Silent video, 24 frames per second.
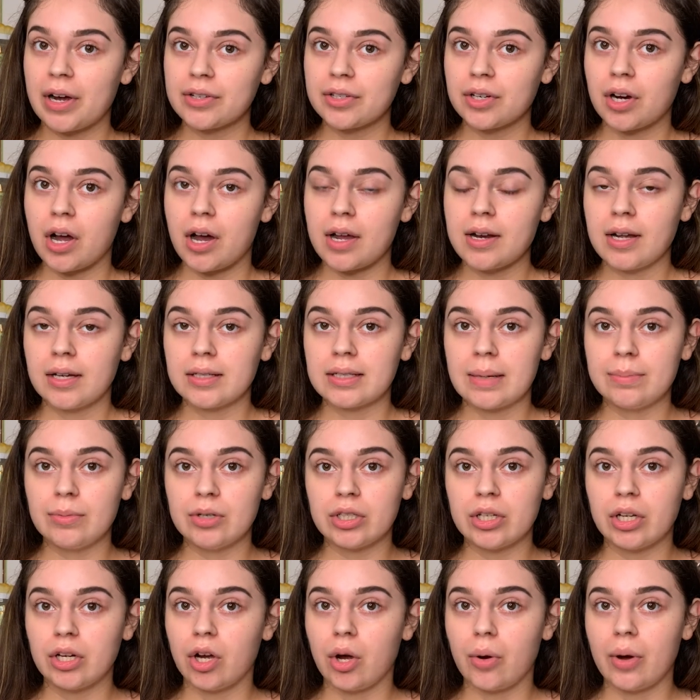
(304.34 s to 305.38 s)
are on. Next, I'm just
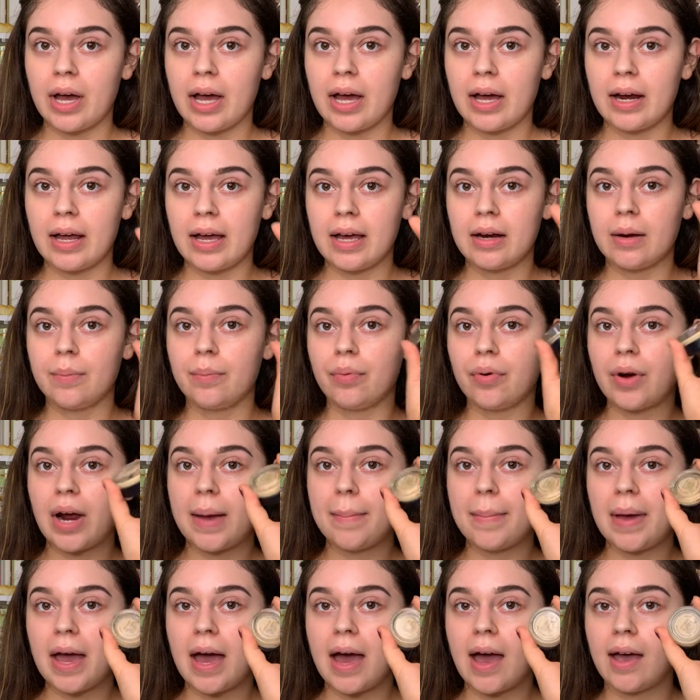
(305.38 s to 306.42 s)
going to go ahead and prime
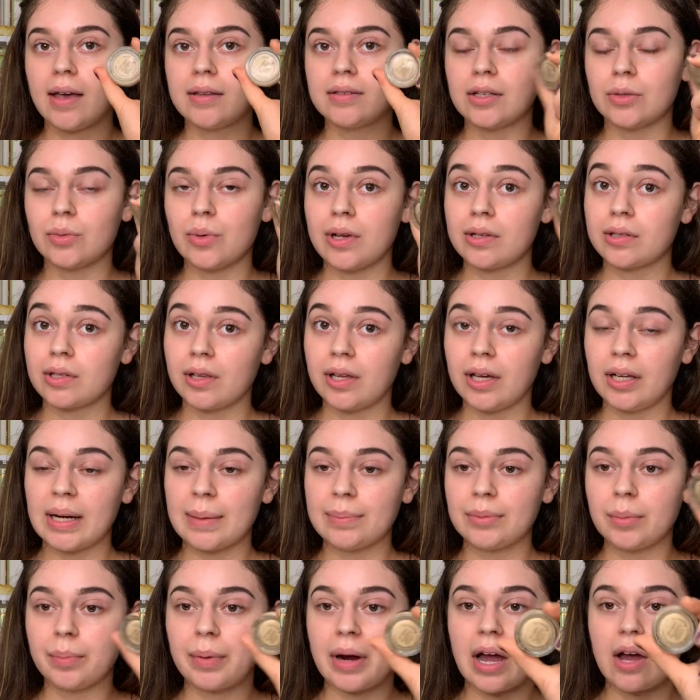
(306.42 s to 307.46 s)
my eyes as well as clean up
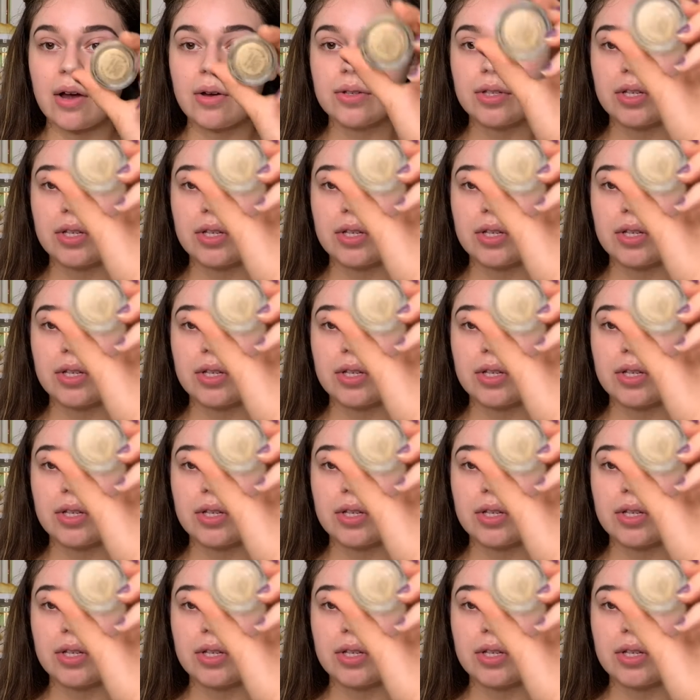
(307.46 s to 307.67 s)
the brows